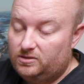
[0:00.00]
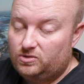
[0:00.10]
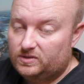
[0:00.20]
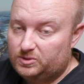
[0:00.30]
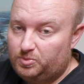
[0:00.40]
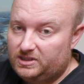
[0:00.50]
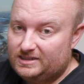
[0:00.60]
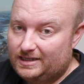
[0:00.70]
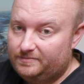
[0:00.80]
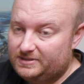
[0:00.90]
USB
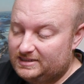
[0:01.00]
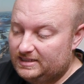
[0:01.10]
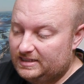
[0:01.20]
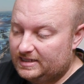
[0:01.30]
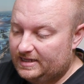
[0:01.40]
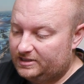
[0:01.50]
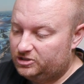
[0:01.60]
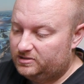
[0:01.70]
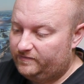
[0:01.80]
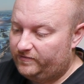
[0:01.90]
Type-C
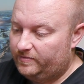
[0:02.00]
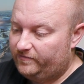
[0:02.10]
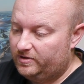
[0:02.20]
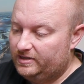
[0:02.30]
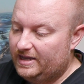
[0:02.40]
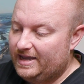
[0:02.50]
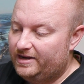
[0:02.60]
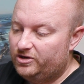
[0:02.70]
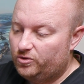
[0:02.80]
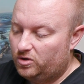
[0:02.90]
connection for up front,
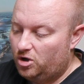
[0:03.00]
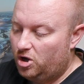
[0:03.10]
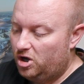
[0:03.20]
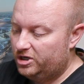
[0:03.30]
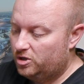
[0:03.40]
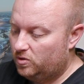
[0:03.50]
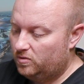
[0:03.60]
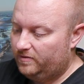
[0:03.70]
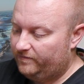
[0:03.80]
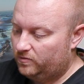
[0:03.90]
and your
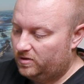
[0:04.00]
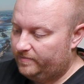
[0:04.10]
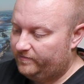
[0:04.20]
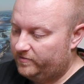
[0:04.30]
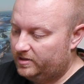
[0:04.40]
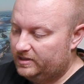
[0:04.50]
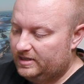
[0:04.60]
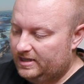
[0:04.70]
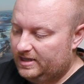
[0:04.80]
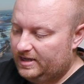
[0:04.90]
audio for up front.
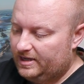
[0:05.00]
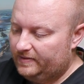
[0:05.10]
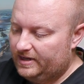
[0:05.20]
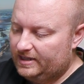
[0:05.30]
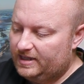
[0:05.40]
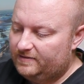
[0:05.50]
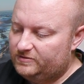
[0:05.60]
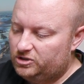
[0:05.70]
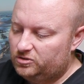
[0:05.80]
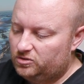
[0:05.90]
And then it
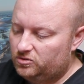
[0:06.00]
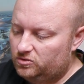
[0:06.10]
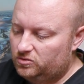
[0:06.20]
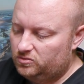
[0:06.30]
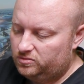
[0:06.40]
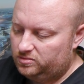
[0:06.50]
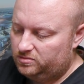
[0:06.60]
gives you,